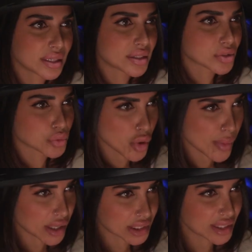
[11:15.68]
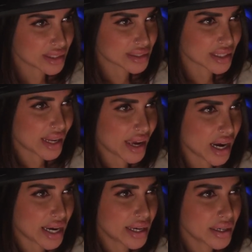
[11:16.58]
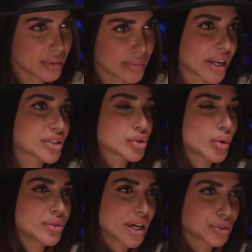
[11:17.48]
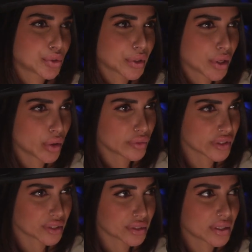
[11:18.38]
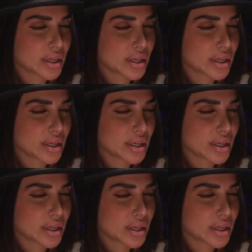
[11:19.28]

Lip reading: that does robotics and AI, but I sold that during COVID.